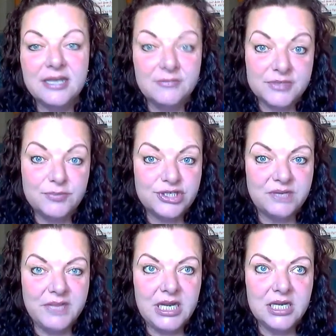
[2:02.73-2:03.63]
was
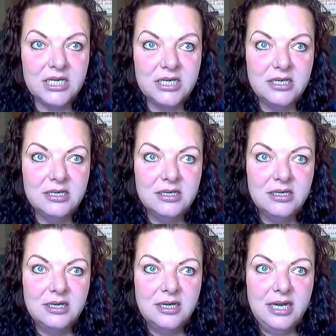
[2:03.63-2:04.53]
pushing me
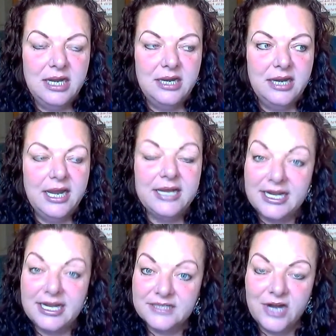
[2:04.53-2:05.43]
and I had to
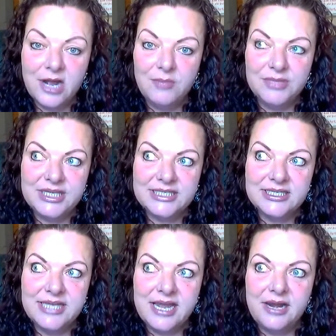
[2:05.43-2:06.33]
ask for help with this
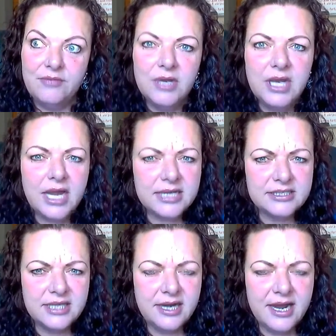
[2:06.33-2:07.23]
and that, I
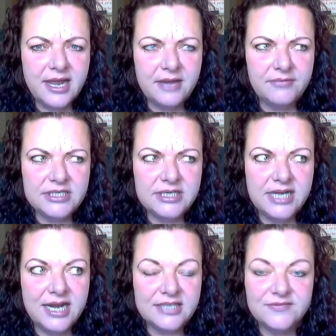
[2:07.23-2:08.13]
realized that I had a reason to
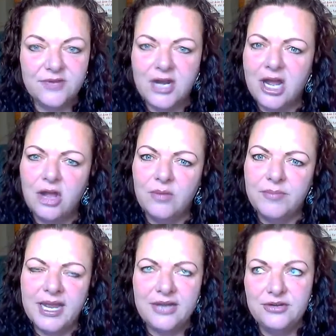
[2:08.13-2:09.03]
ask for help.
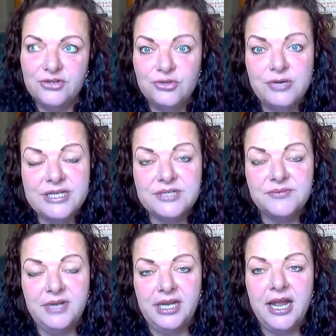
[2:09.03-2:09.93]
I had no choice,
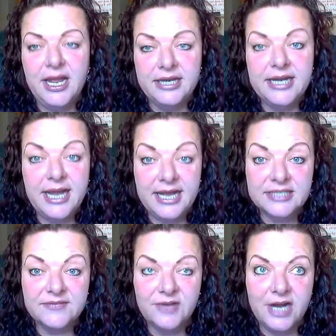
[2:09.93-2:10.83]
really. I had to
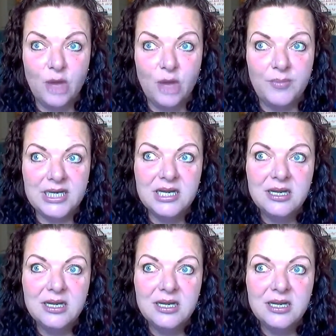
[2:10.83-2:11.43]
ask for help. And